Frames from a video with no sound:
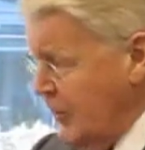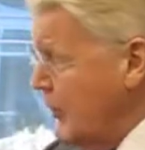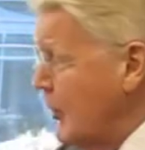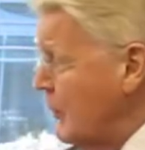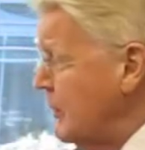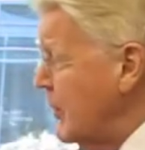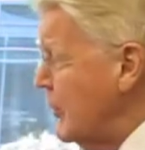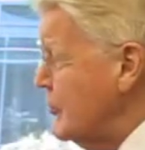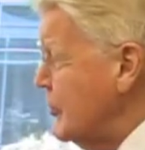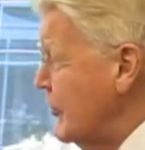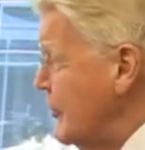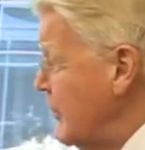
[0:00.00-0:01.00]
the open
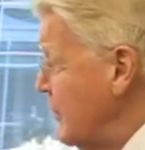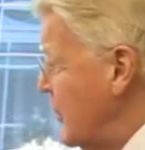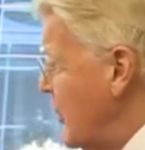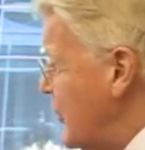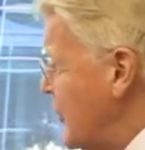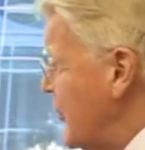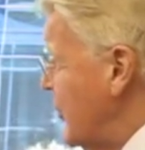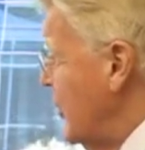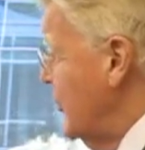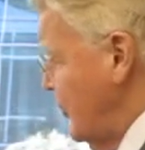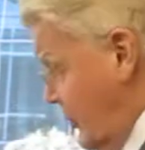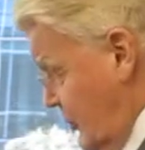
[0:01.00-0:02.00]
ocean beyond
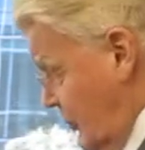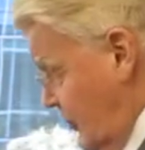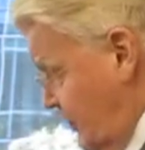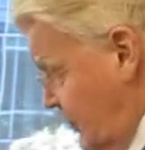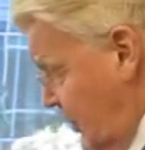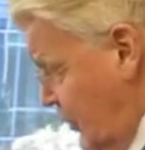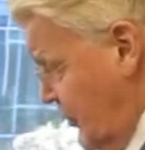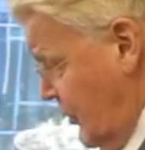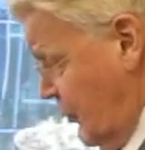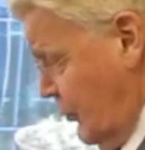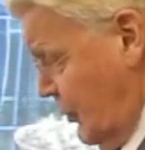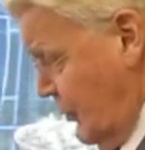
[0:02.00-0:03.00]
the
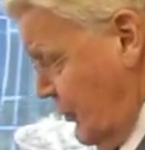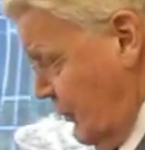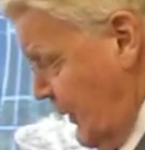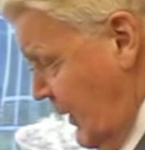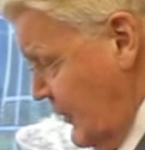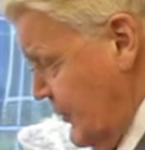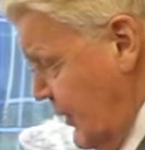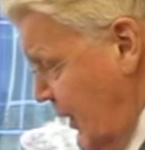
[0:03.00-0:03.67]
200 miles,